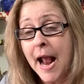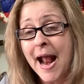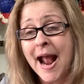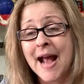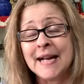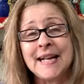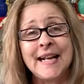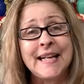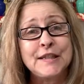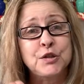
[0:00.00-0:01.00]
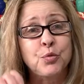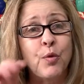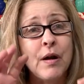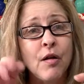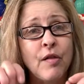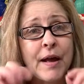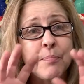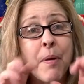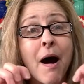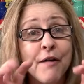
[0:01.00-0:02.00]
And it gets real
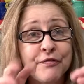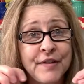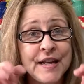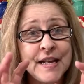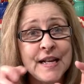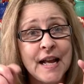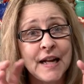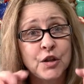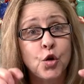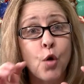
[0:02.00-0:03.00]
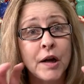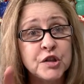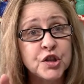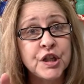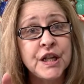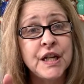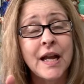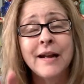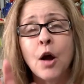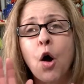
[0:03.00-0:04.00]
like puffy and crunchy
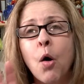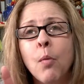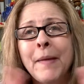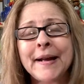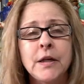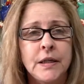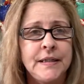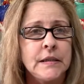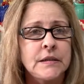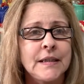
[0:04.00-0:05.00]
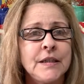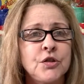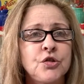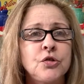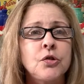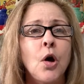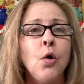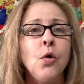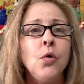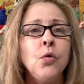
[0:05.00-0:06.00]
and oh my goodness, it is
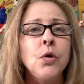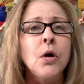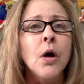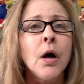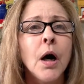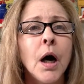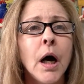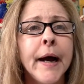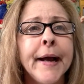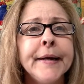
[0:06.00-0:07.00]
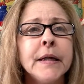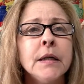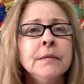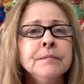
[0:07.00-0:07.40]
so good.